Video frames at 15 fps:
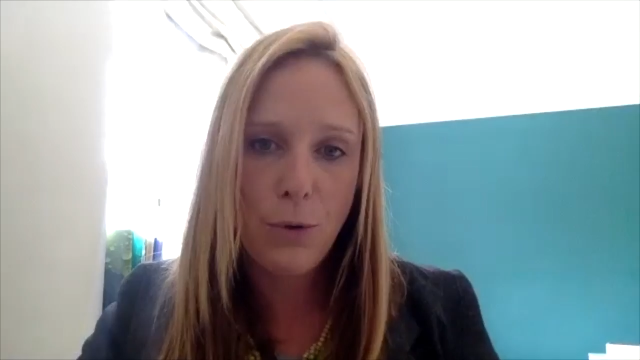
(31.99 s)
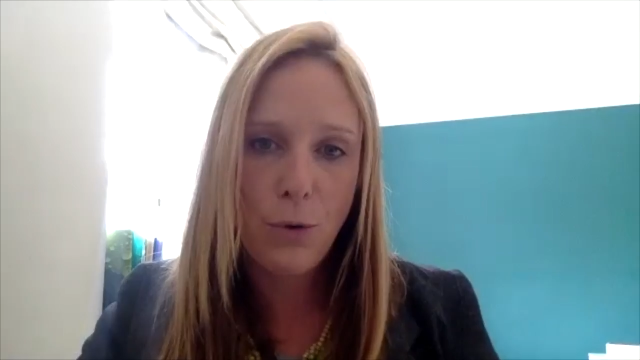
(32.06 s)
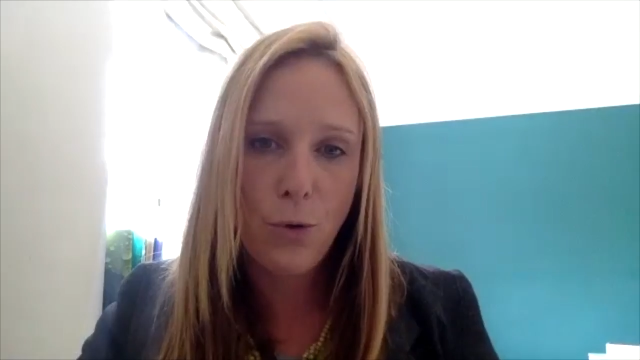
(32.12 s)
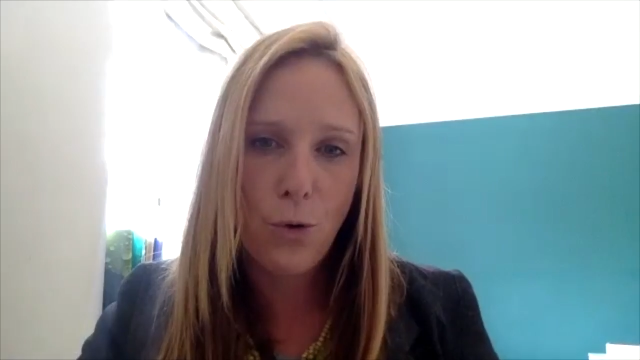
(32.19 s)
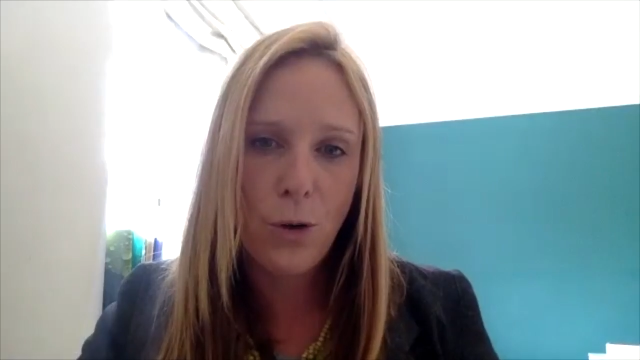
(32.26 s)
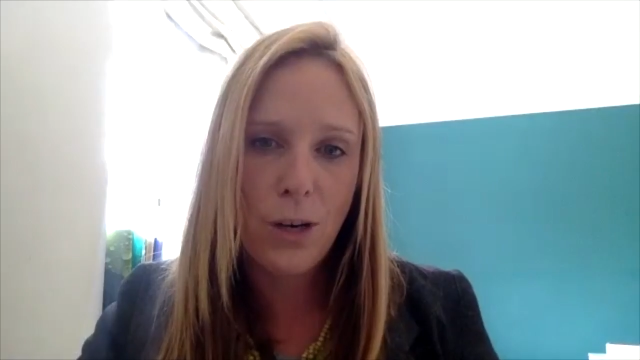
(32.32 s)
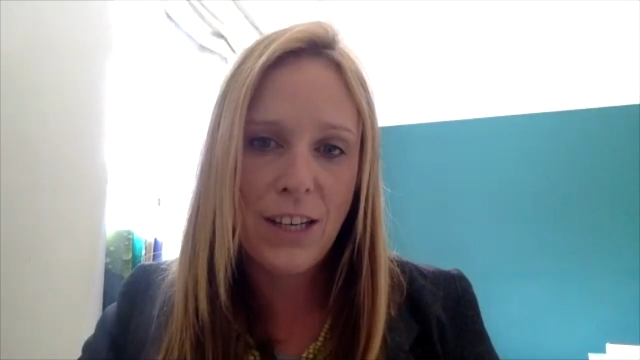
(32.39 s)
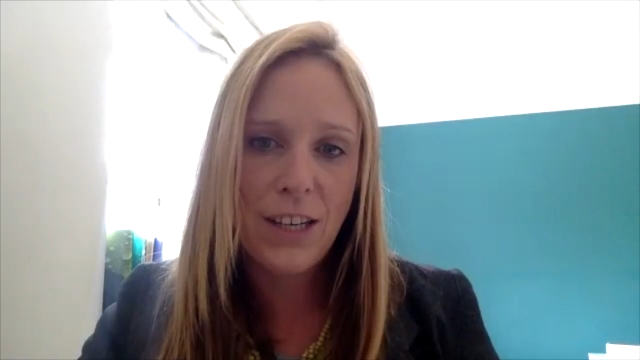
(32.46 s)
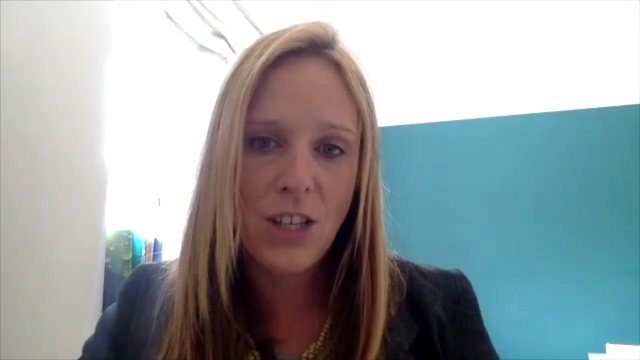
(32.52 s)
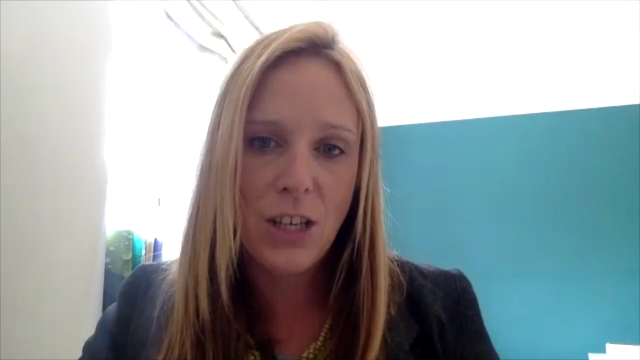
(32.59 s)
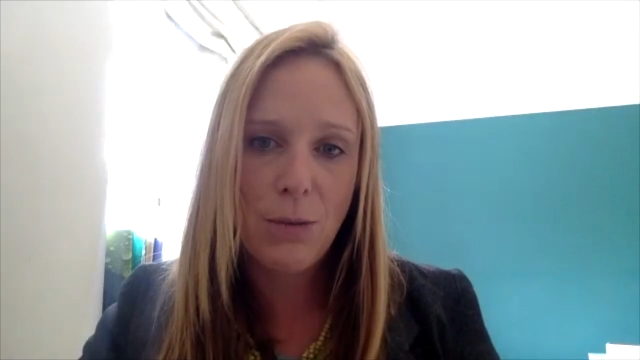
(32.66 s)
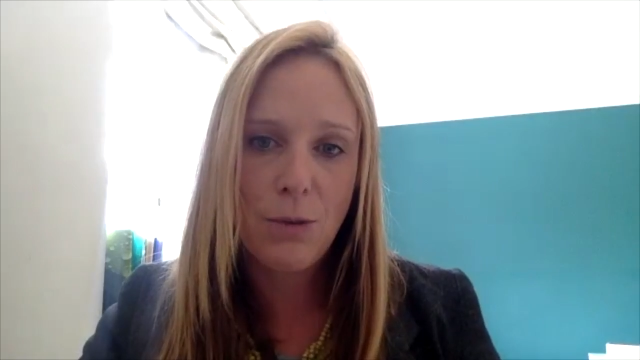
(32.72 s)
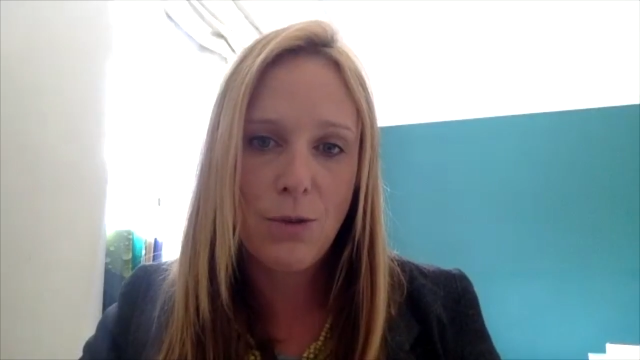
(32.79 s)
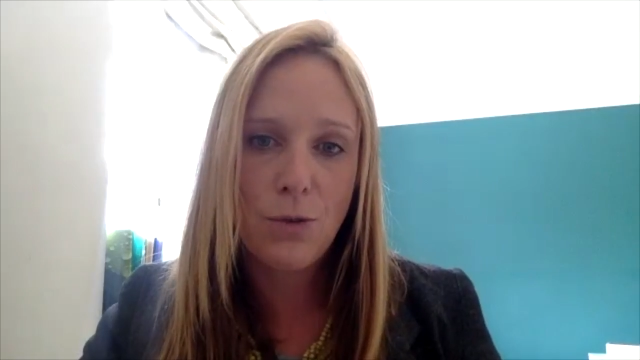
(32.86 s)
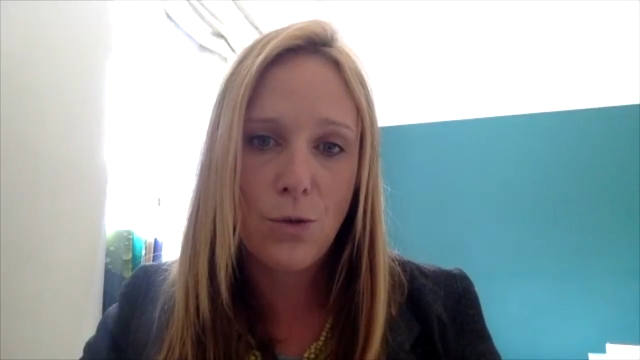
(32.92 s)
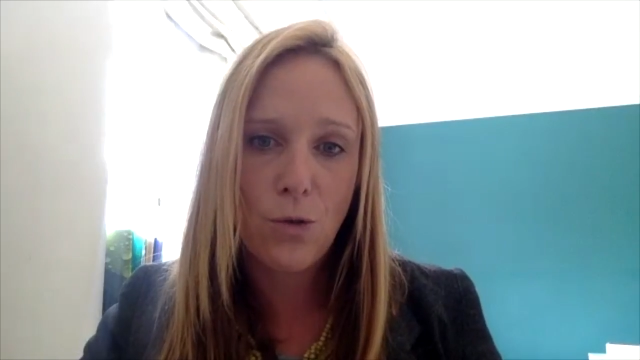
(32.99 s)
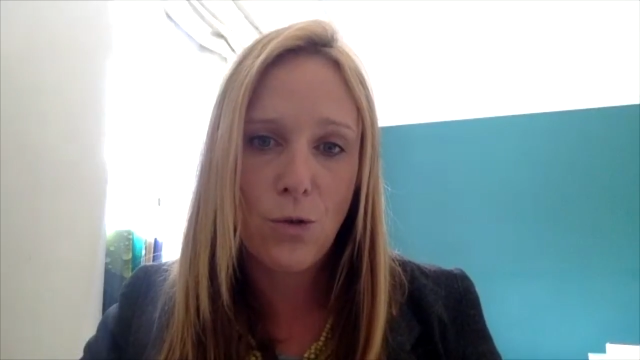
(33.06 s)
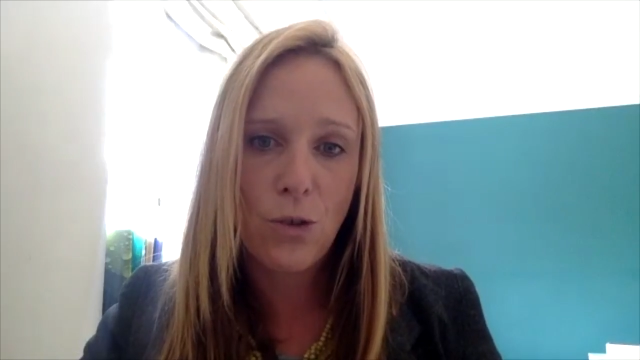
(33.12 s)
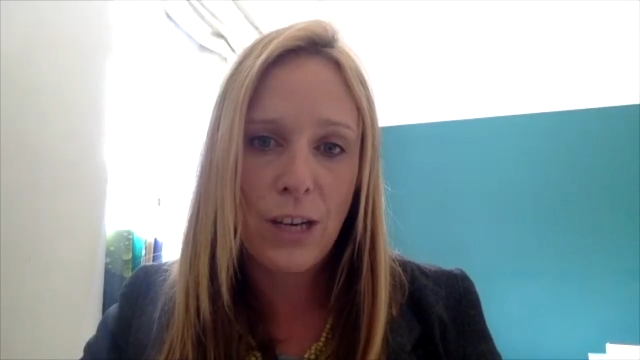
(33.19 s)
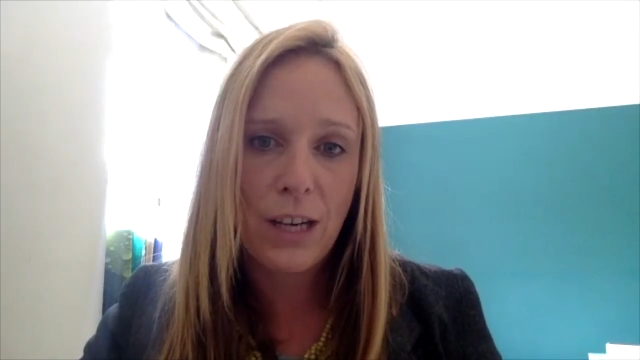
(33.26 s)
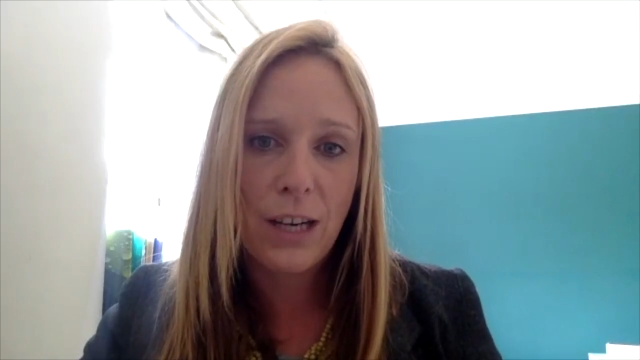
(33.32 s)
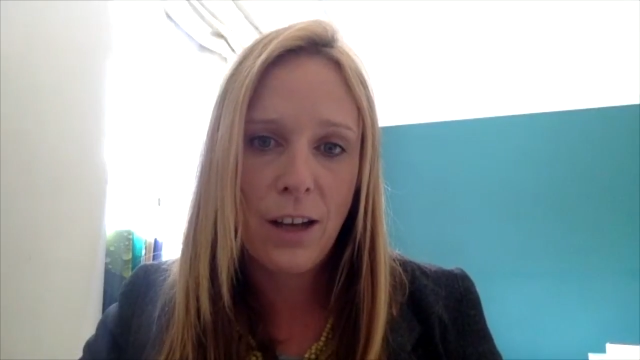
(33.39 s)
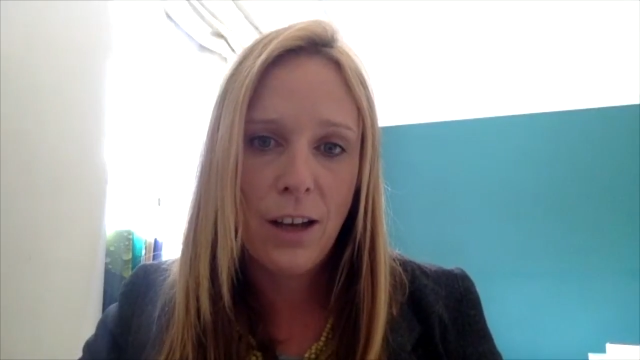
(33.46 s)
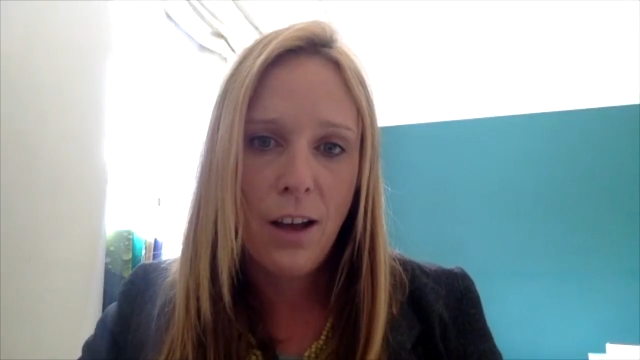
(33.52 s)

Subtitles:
your leadership story.